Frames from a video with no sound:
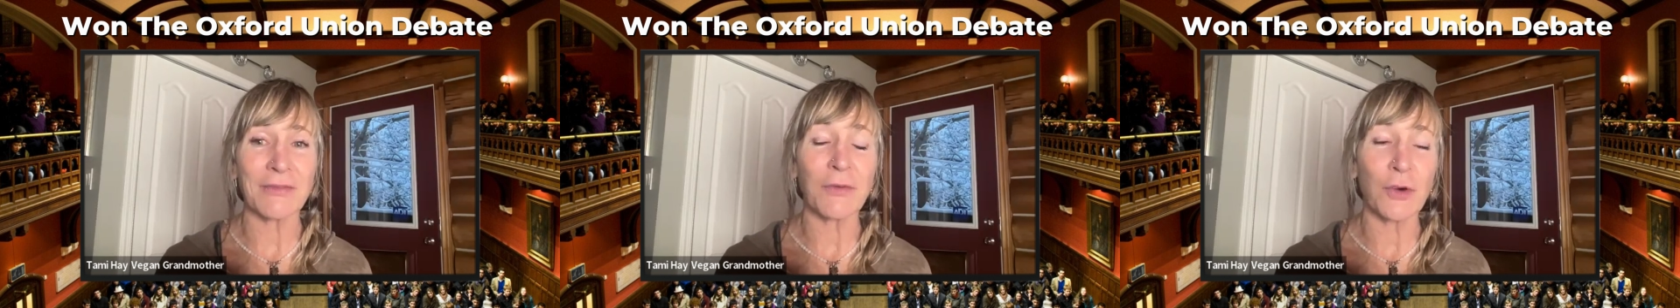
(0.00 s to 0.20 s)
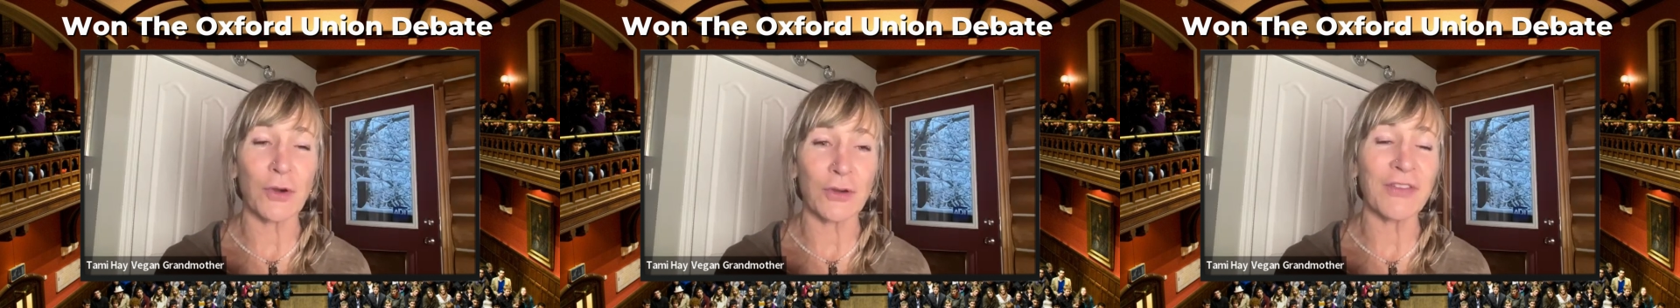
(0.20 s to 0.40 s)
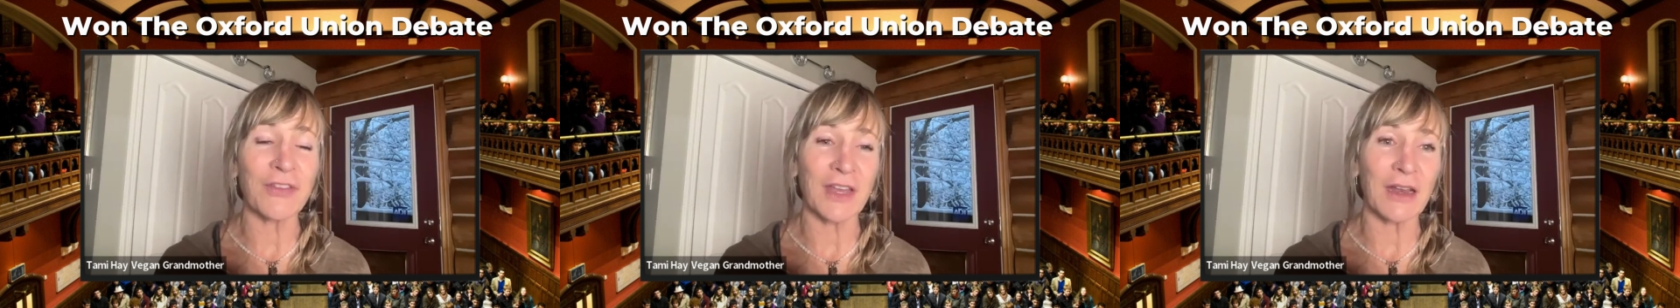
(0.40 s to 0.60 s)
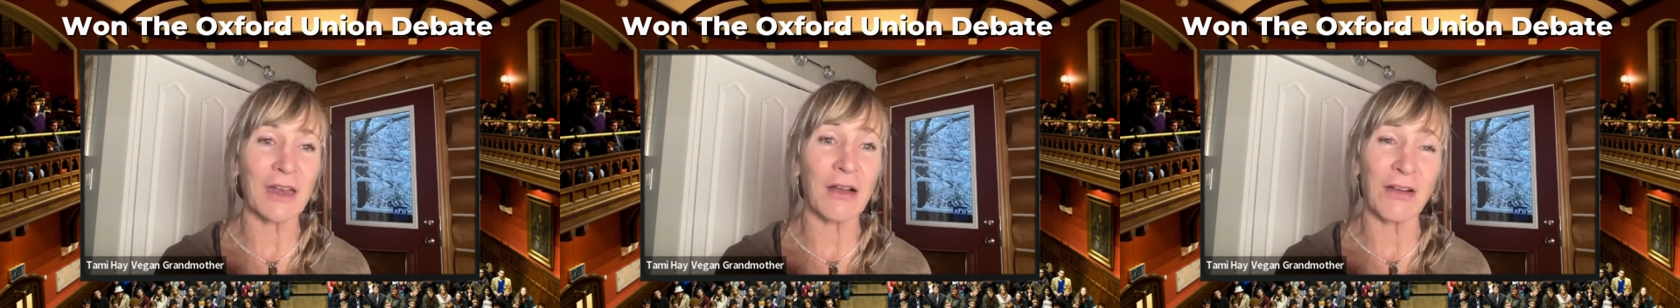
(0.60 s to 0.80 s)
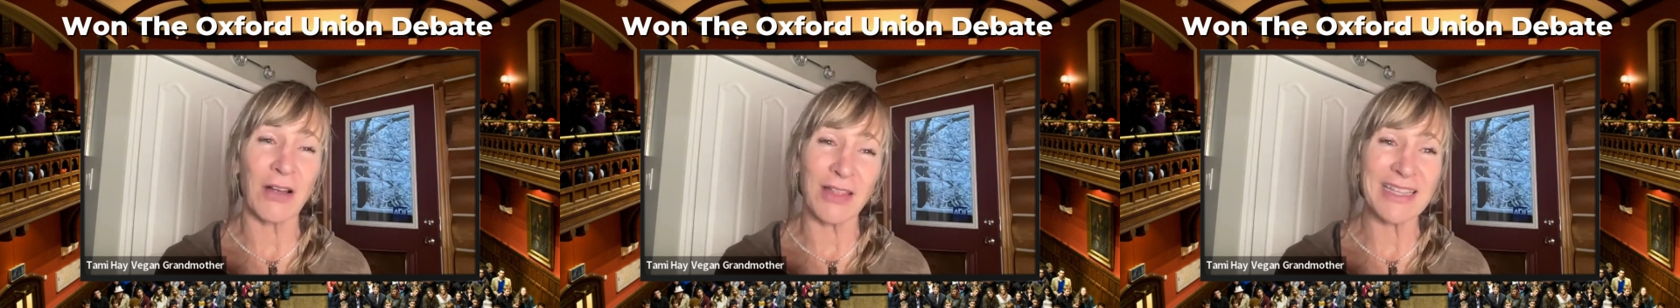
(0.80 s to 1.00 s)
forfeit
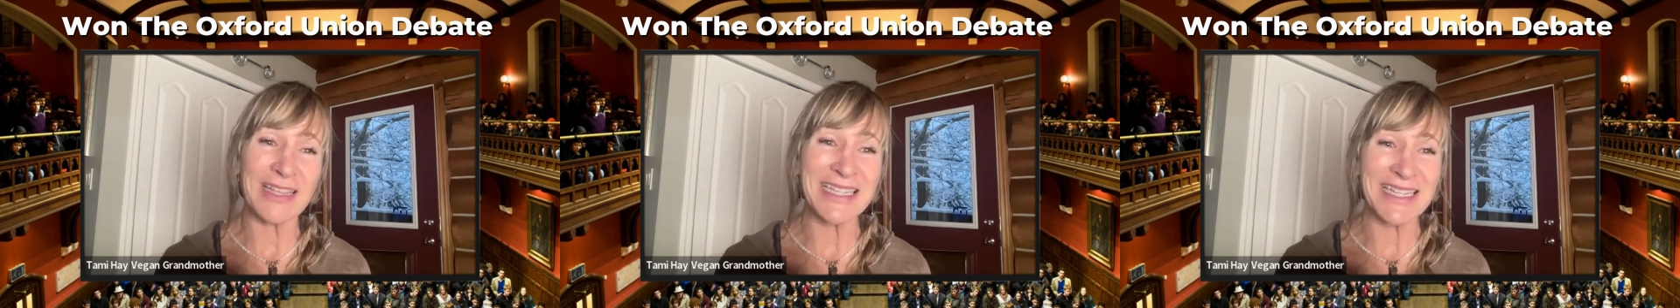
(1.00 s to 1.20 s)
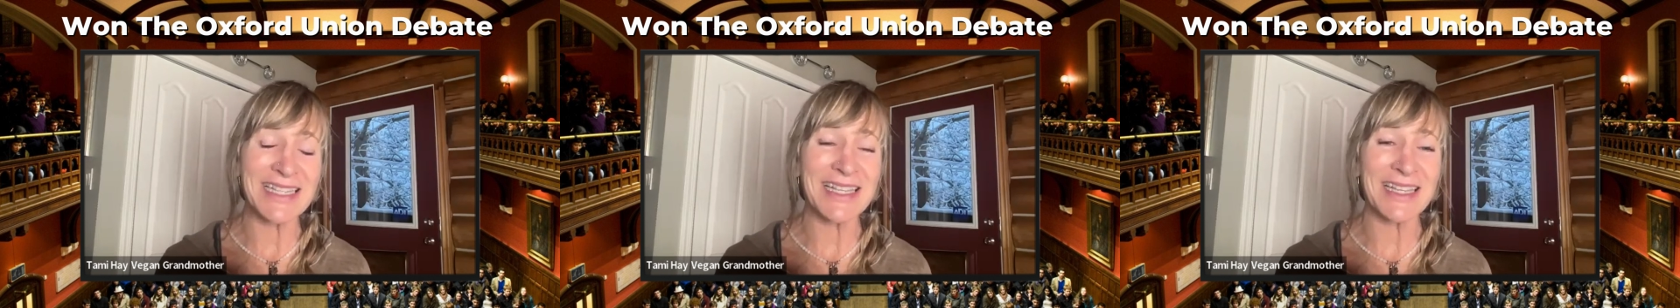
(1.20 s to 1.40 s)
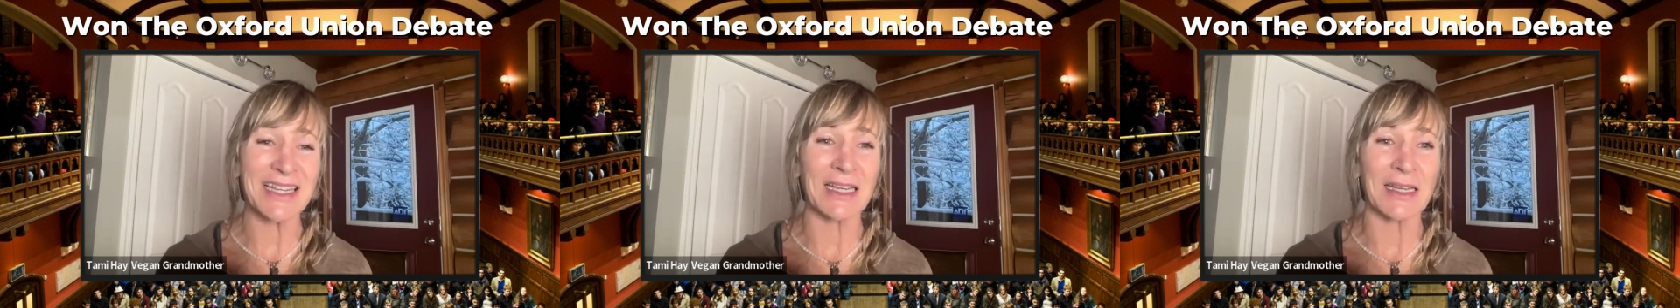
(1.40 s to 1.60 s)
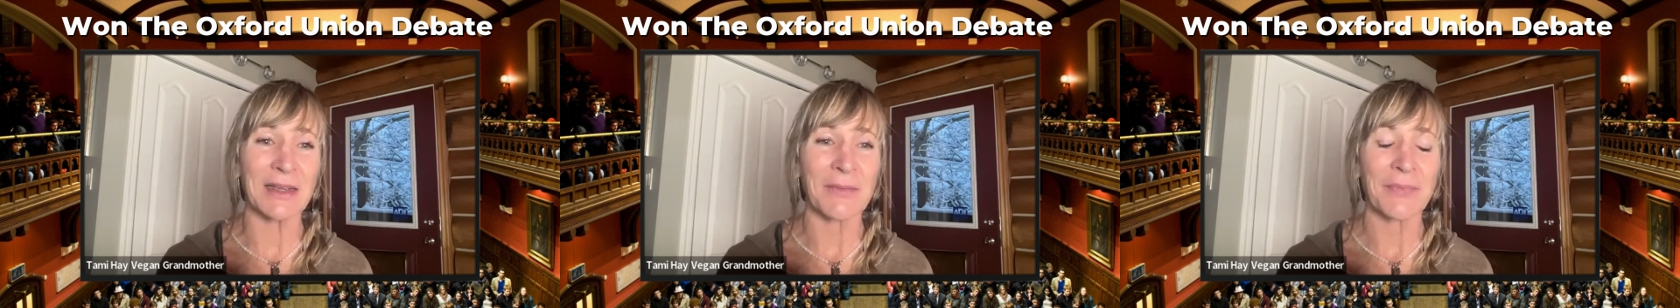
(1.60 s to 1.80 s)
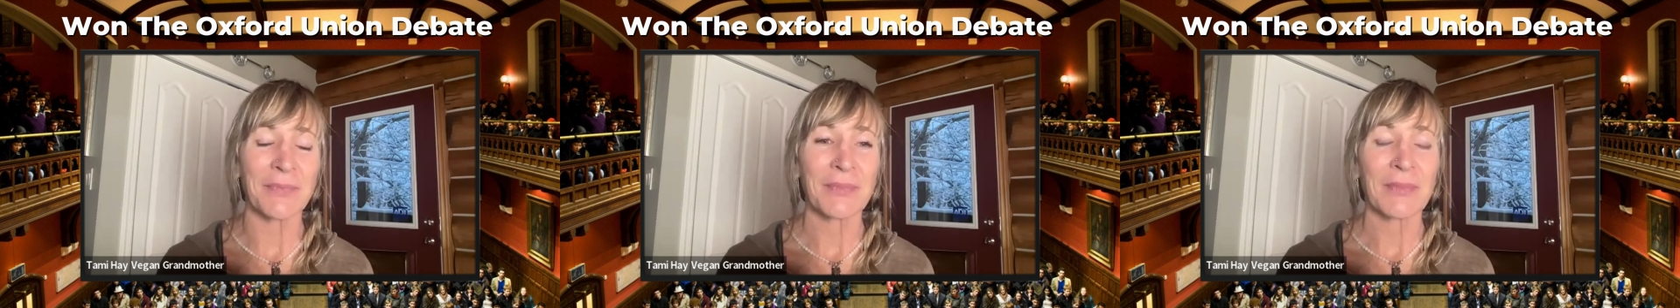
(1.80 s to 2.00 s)
our authenticity.
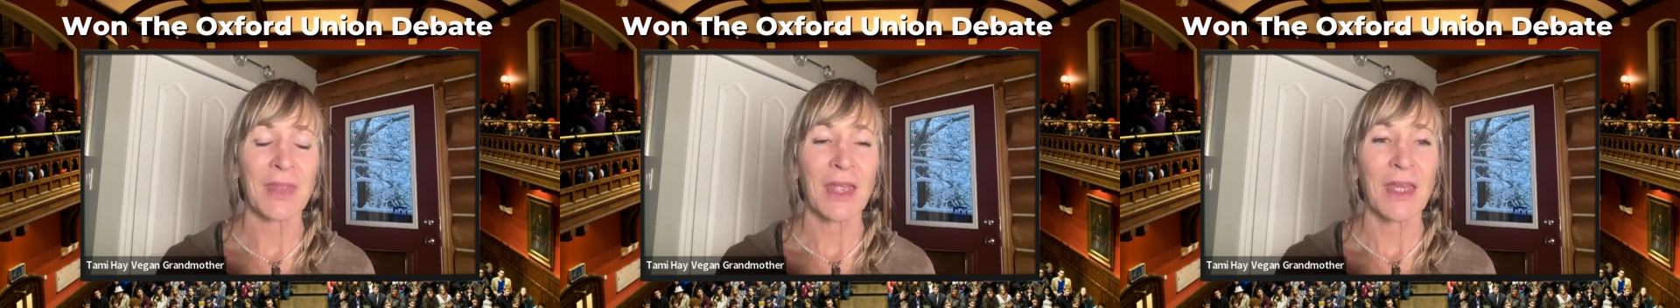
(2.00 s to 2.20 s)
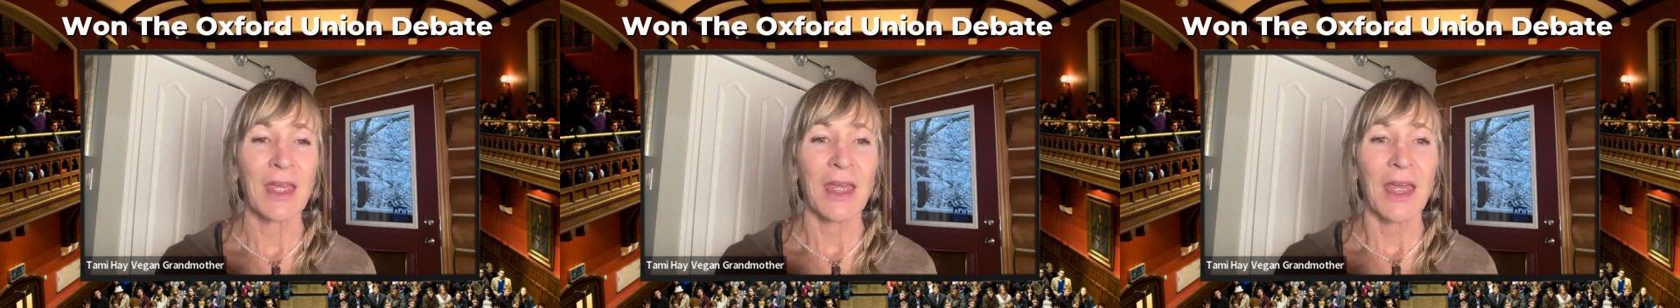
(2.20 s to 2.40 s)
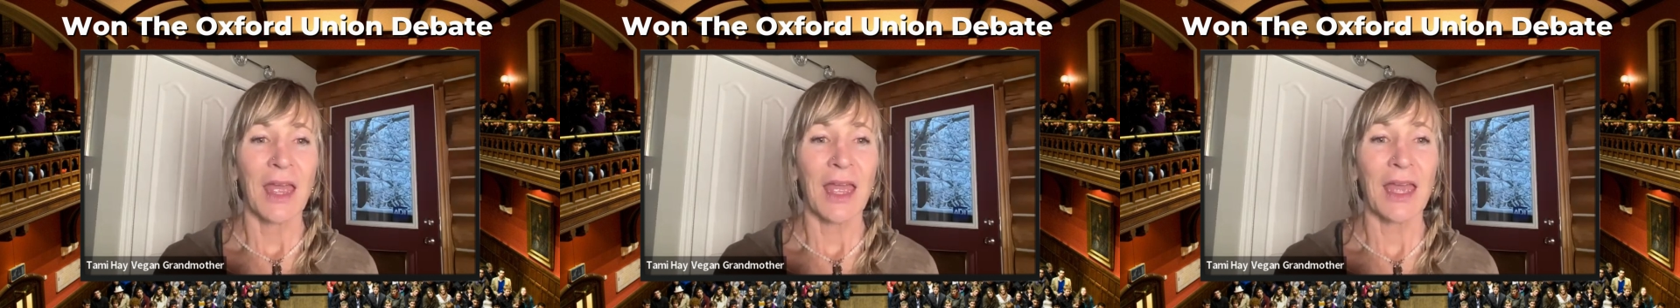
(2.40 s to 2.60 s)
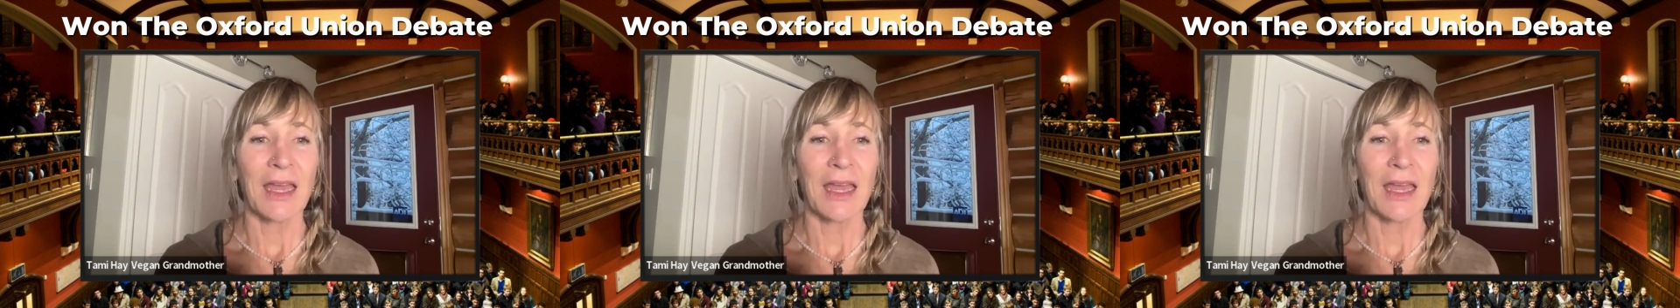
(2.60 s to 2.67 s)
Mm-hmm.